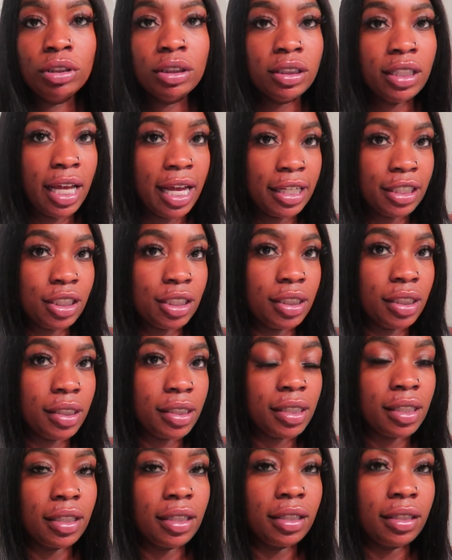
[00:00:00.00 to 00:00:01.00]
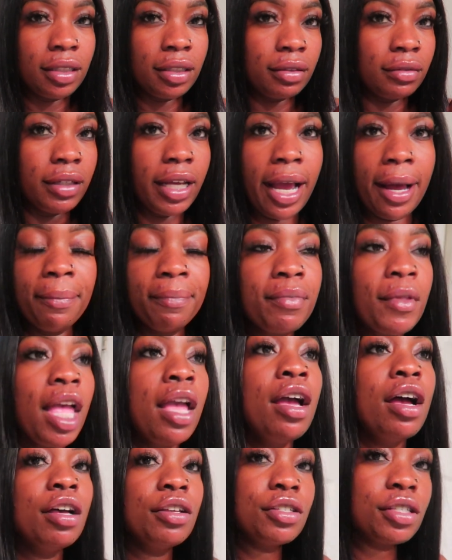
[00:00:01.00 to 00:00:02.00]
lashes, and then yeah,
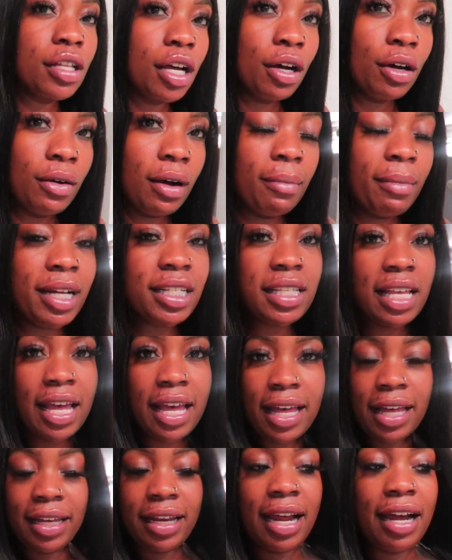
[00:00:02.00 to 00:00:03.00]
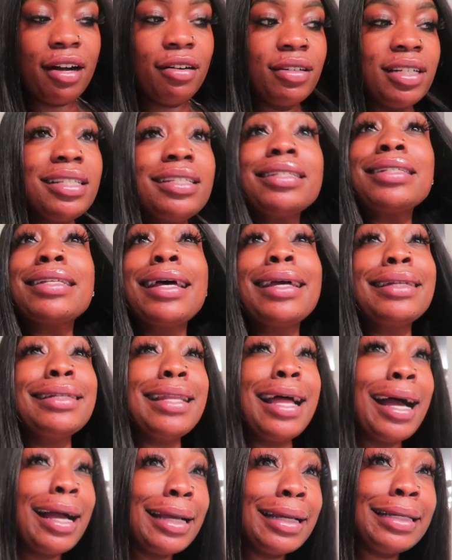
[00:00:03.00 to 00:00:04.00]
so I'm about to head out because it's like
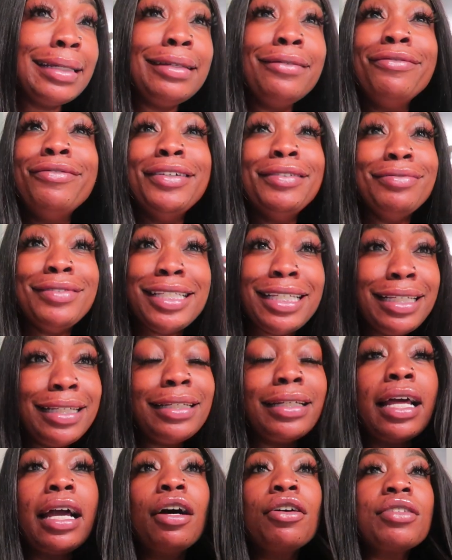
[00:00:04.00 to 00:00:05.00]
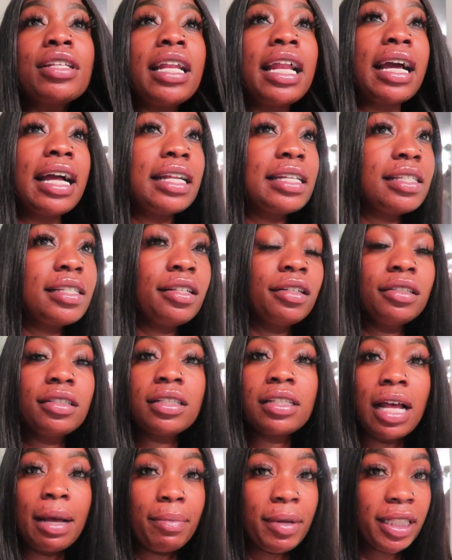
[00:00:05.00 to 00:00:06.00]
nine fifteen now, and I gotta still
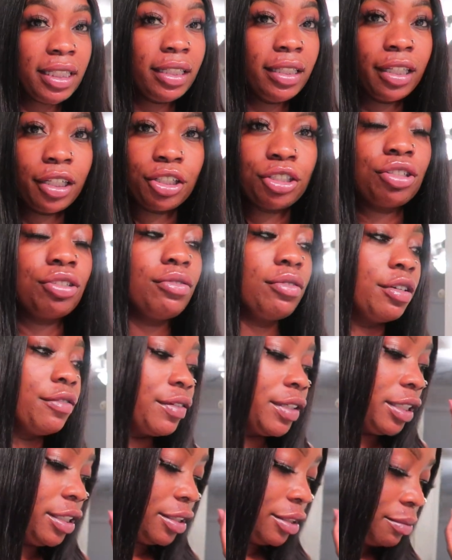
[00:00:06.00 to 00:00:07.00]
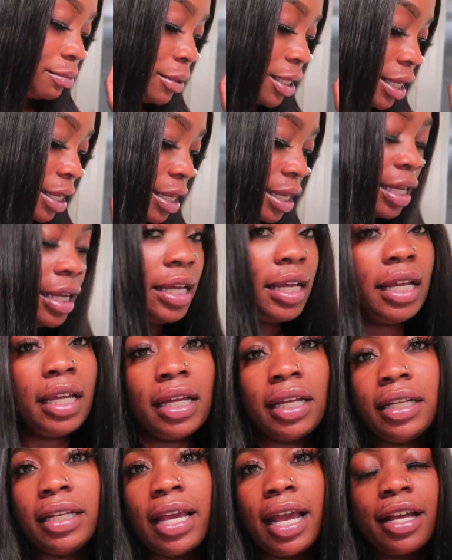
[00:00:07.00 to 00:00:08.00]
stop at the liquor store for them.
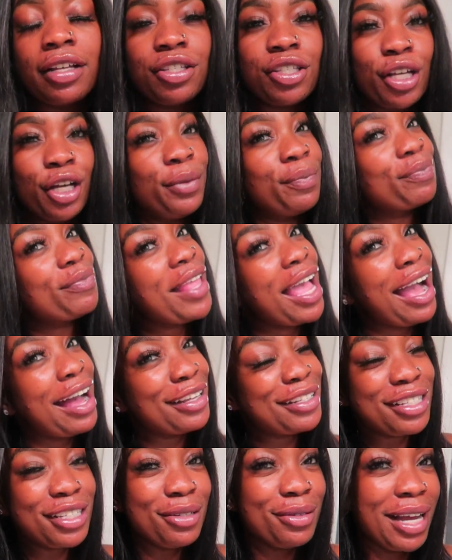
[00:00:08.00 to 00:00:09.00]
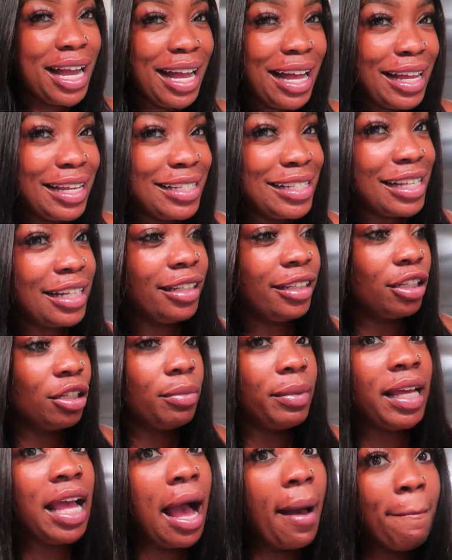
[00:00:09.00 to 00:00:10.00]
And yeah, so I'll see you guys in a
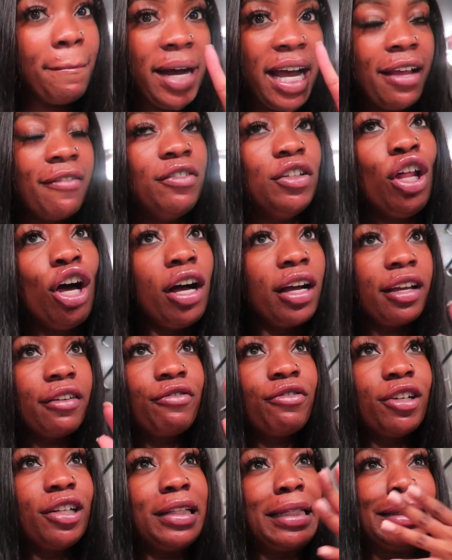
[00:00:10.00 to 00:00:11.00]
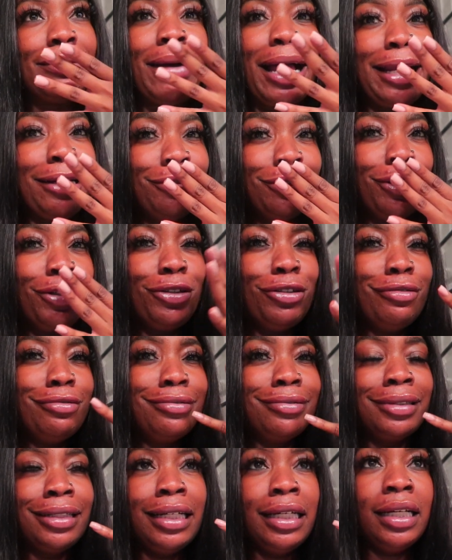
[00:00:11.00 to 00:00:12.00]
little bit. I might vlog in front of them, I don't know.
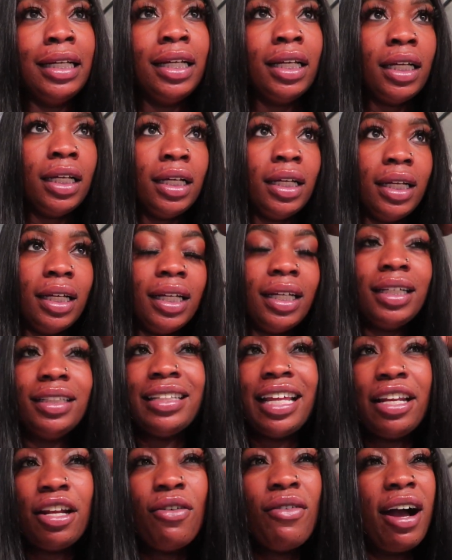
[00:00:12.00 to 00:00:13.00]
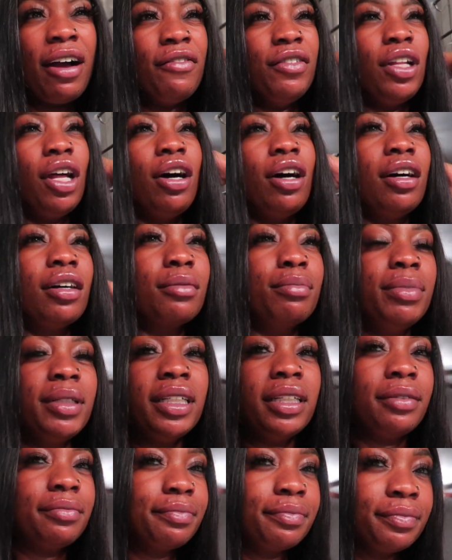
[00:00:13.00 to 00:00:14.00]
They know I vlog,
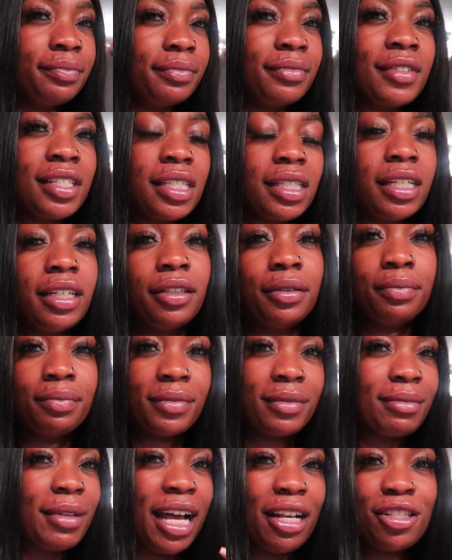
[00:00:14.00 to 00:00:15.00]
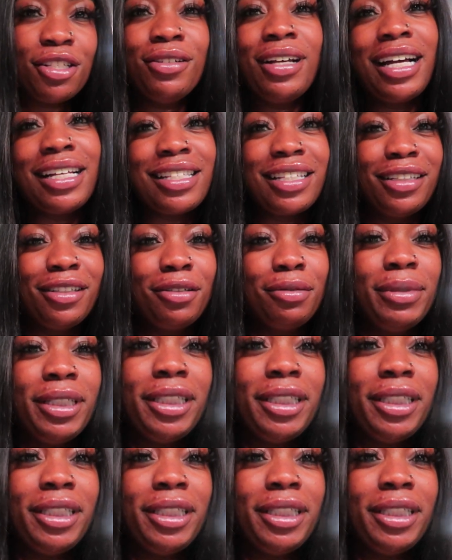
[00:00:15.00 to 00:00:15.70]
but still, I'll see you guys in a little